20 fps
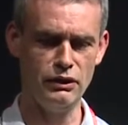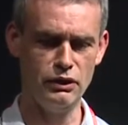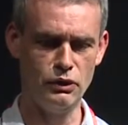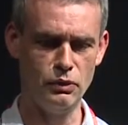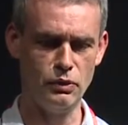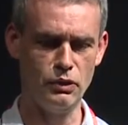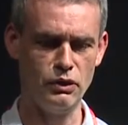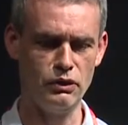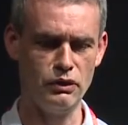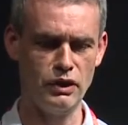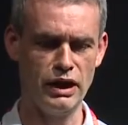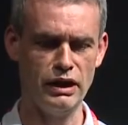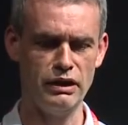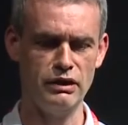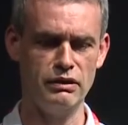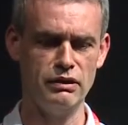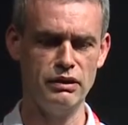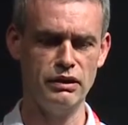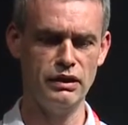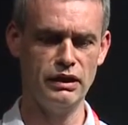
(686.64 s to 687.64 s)
were
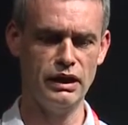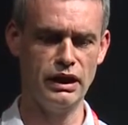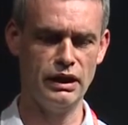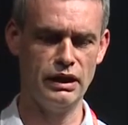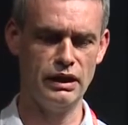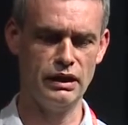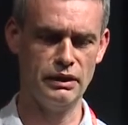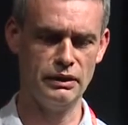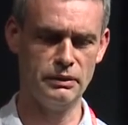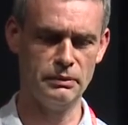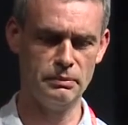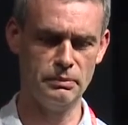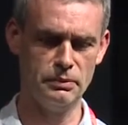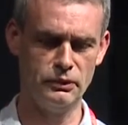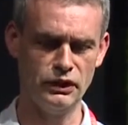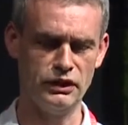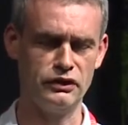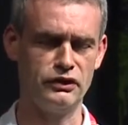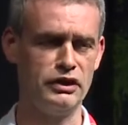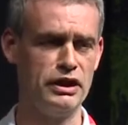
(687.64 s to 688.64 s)
then
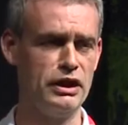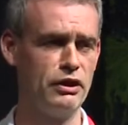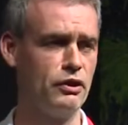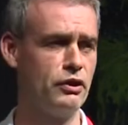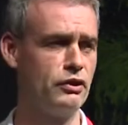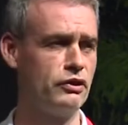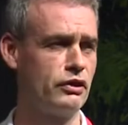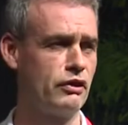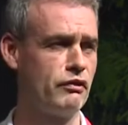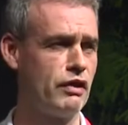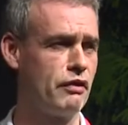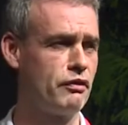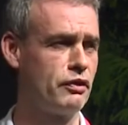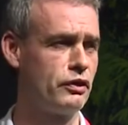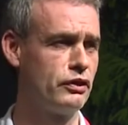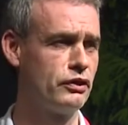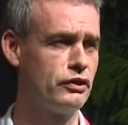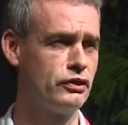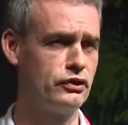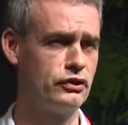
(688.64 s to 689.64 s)
6 years of
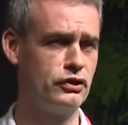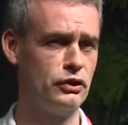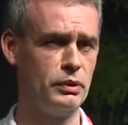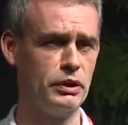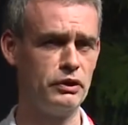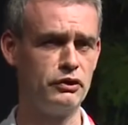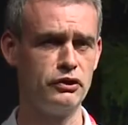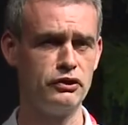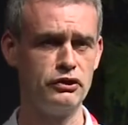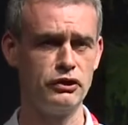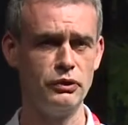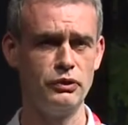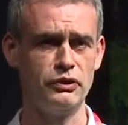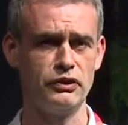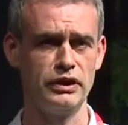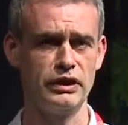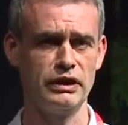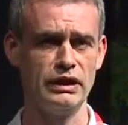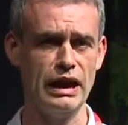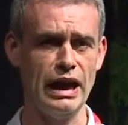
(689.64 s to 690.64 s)
efforts to introduce
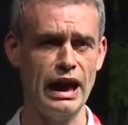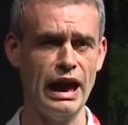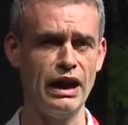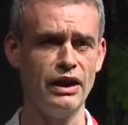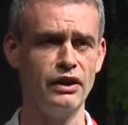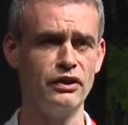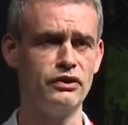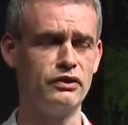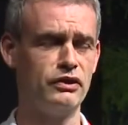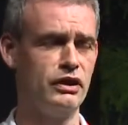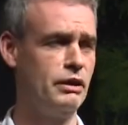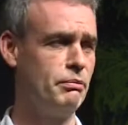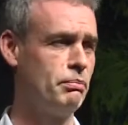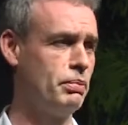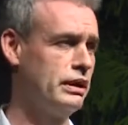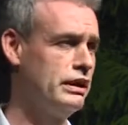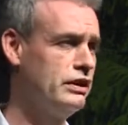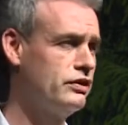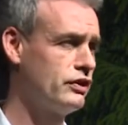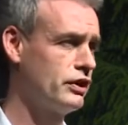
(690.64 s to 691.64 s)
it as a
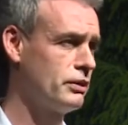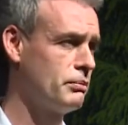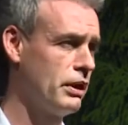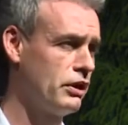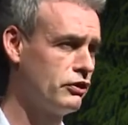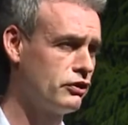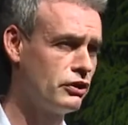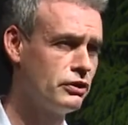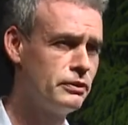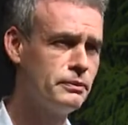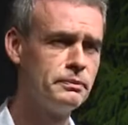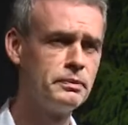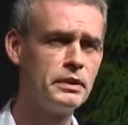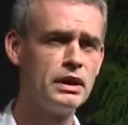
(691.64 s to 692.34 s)
policing measure.